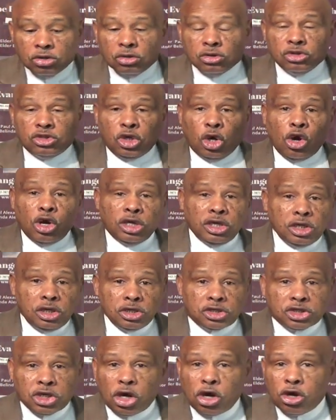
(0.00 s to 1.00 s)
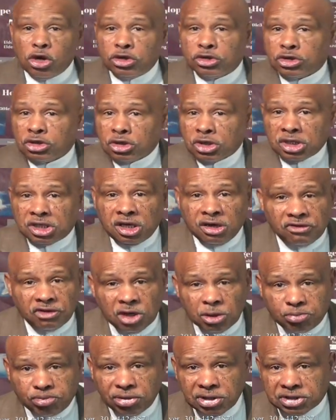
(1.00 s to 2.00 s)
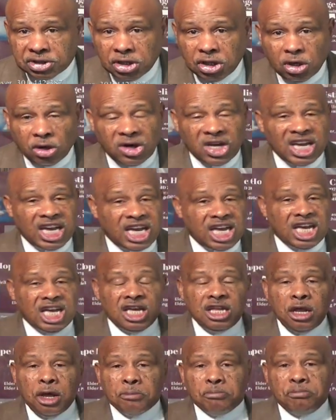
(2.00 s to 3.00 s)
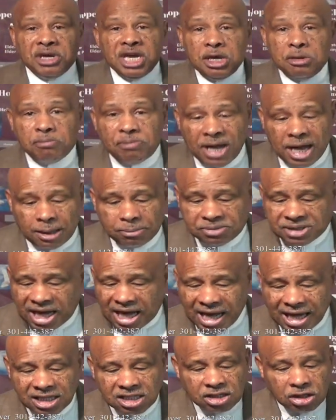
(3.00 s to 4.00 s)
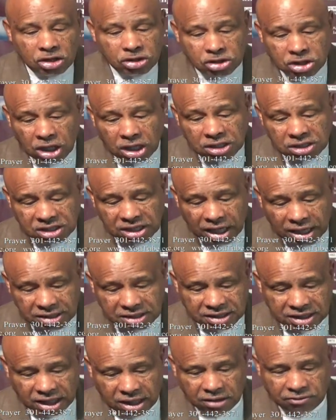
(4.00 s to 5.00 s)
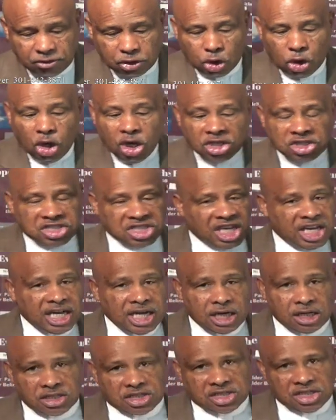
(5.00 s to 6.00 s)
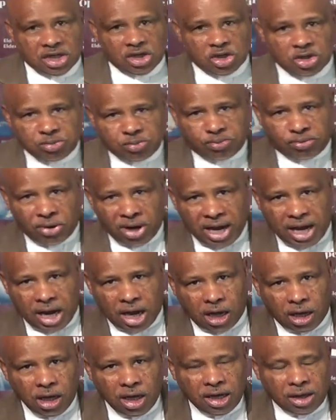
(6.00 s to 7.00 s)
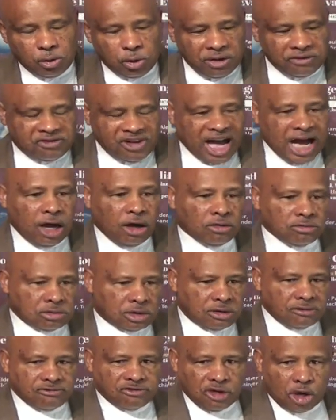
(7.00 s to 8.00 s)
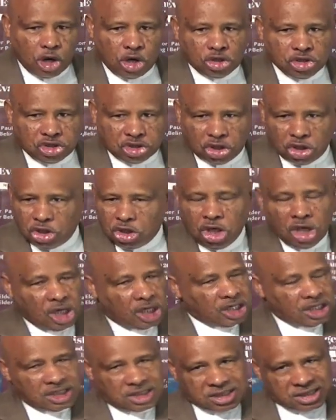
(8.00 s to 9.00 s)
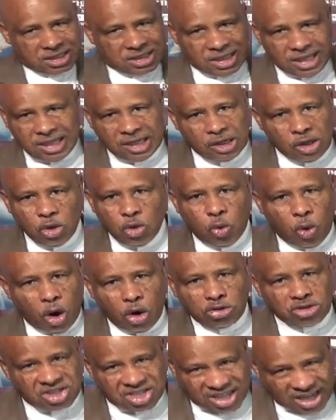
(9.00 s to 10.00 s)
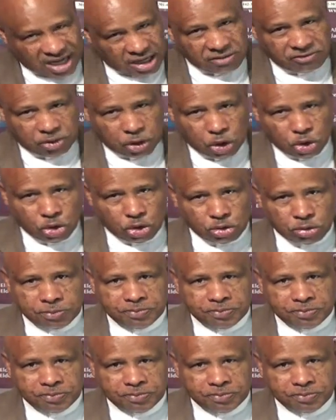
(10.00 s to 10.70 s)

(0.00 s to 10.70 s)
Joining the church, giving the preacher your hand, being baptized does not save you. Saying a sinner's prayer without conversion it still won't save you.